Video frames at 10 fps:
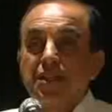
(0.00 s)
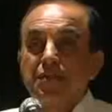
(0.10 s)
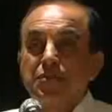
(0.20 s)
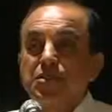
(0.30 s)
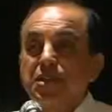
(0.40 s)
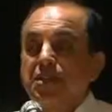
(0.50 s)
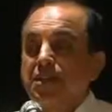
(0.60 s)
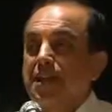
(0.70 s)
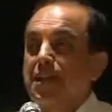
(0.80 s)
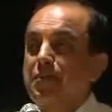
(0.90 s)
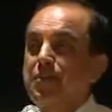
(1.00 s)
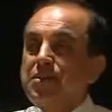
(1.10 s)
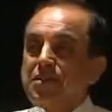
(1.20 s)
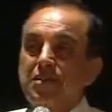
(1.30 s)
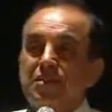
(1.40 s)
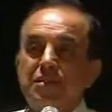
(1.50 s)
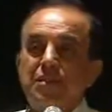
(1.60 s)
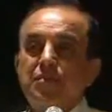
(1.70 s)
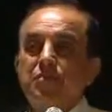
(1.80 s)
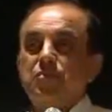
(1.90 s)
that they have secretly kept,
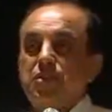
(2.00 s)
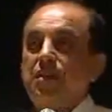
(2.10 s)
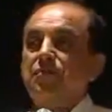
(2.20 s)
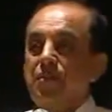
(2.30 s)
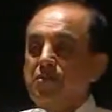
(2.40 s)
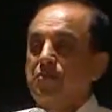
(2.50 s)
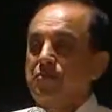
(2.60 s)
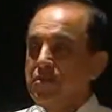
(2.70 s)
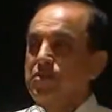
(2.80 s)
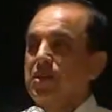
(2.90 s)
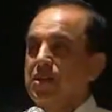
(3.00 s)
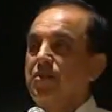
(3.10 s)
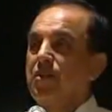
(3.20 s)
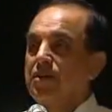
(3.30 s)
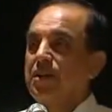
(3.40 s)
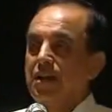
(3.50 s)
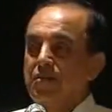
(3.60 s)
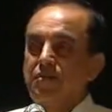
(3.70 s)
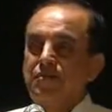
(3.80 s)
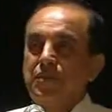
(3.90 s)
which I have fortunately got
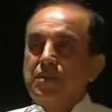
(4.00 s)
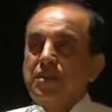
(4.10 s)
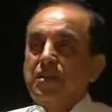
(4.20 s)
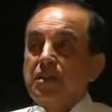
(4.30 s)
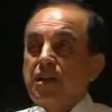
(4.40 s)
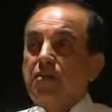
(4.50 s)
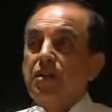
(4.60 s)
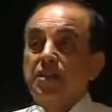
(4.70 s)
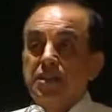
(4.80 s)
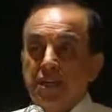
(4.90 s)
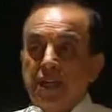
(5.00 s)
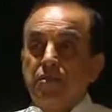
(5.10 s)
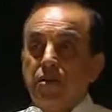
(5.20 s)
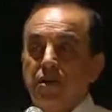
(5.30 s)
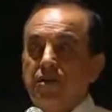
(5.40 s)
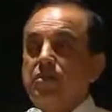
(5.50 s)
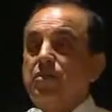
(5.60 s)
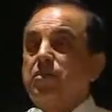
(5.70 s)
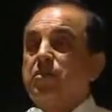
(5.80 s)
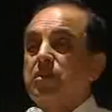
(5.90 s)
now, Rahul Gandhi had gone
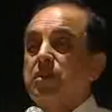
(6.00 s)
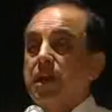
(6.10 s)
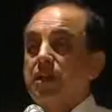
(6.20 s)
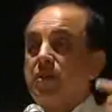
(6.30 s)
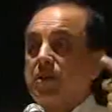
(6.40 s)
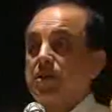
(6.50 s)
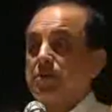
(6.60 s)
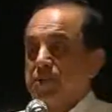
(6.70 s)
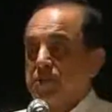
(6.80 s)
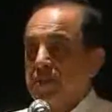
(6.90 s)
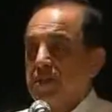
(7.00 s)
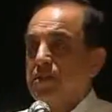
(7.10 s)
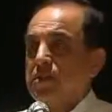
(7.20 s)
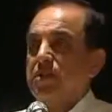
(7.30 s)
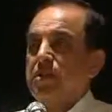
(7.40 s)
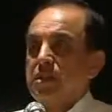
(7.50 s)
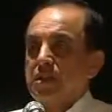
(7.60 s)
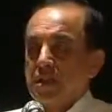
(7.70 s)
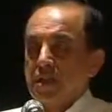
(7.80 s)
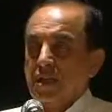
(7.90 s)
and got admission
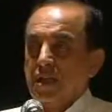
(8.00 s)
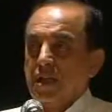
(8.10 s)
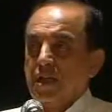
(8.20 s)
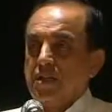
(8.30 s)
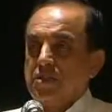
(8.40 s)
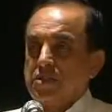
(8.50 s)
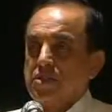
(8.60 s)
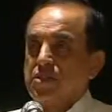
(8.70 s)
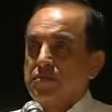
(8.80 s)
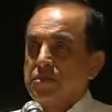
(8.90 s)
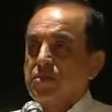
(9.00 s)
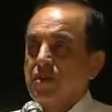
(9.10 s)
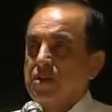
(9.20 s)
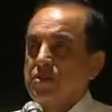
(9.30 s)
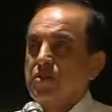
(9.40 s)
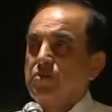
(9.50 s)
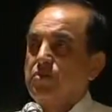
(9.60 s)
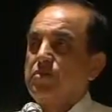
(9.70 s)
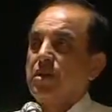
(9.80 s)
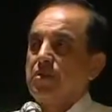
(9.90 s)
in St. Stephen's College on
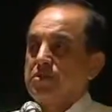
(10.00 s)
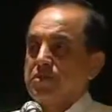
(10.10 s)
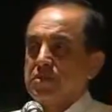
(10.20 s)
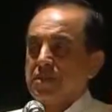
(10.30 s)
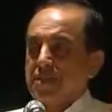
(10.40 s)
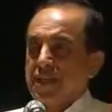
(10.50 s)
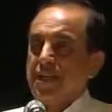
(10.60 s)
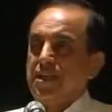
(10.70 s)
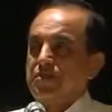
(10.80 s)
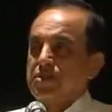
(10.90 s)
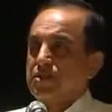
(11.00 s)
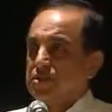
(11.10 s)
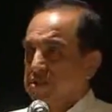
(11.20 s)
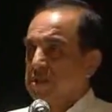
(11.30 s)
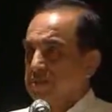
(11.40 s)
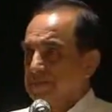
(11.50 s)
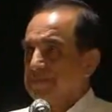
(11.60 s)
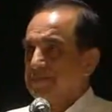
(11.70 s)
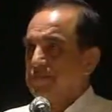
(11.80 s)
2 grounds. A, he was a Christian